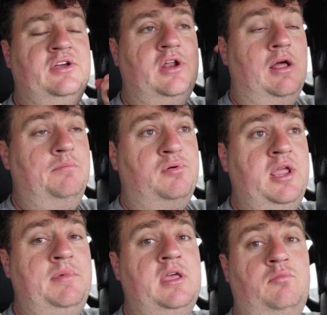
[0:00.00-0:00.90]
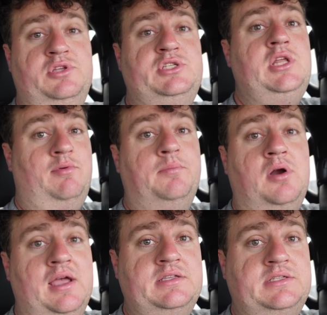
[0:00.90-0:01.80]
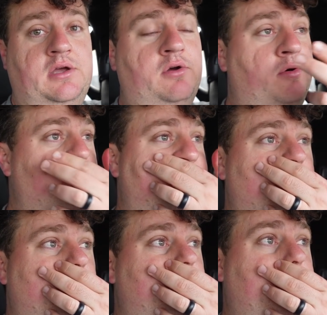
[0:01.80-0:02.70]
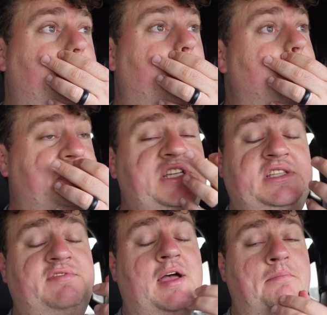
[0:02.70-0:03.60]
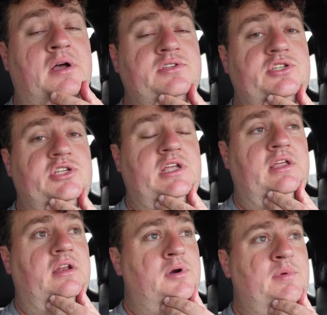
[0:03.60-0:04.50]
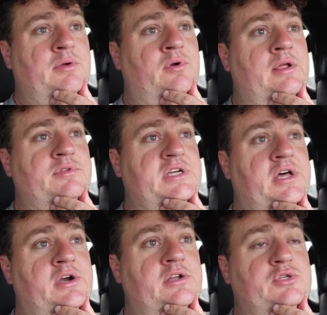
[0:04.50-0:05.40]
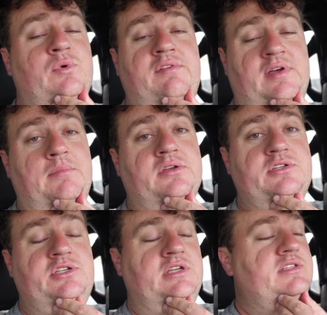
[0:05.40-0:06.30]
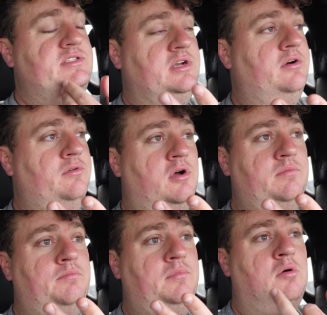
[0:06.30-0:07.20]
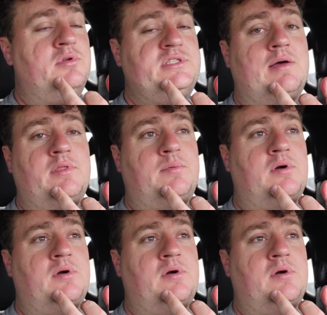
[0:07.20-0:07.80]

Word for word: cut premium was double the price. So it went from builder grade was 65 bucks a sheet. Premium grade was 125 bucks a sheet. So almost double the